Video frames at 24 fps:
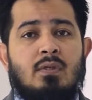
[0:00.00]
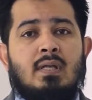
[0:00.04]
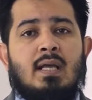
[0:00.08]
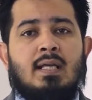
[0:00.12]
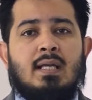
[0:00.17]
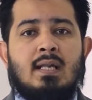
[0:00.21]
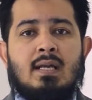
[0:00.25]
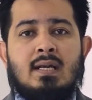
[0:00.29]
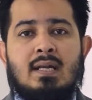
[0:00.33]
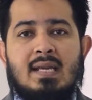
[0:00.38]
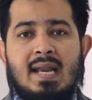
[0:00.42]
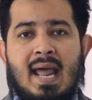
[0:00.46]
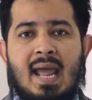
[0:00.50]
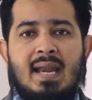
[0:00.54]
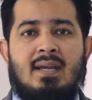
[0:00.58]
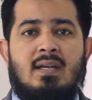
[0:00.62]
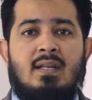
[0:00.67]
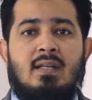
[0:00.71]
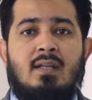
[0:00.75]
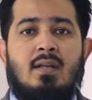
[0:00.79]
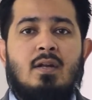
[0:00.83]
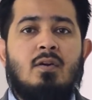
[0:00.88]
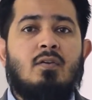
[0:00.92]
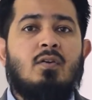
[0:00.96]
like a
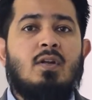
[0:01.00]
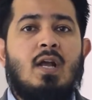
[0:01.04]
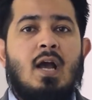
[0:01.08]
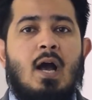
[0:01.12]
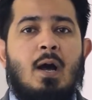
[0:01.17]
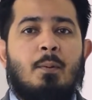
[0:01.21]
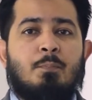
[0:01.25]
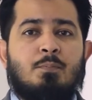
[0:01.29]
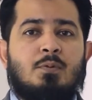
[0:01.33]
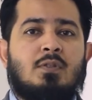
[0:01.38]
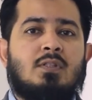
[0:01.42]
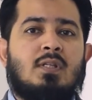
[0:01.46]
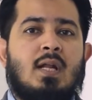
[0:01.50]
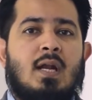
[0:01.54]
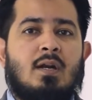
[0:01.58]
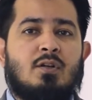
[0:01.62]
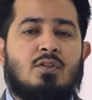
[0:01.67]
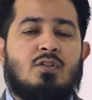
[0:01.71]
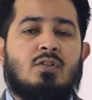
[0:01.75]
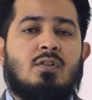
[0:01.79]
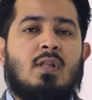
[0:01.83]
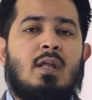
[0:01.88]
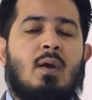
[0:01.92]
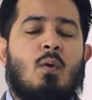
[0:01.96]
landing area
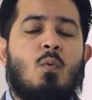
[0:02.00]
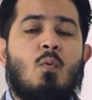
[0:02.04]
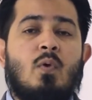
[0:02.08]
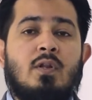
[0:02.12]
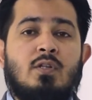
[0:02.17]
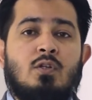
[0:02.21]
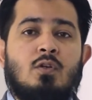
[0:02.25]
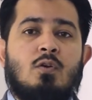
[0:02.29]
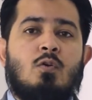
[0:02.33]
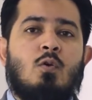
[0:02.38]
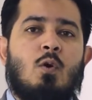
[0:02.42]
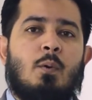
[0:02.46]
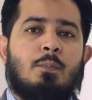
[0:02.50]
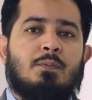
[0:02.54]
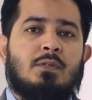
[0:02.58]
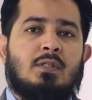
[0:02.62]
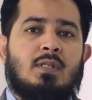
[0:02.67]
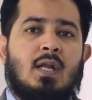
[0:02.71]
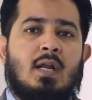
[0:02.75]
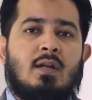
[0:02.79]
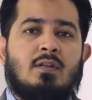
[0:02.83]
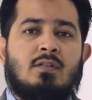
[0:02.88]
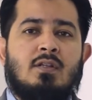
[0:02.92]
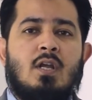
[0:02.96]
upstairs, so that when you go
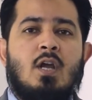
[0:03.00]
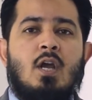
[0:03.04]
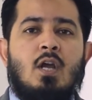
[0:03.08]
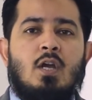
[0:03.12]
upstairs,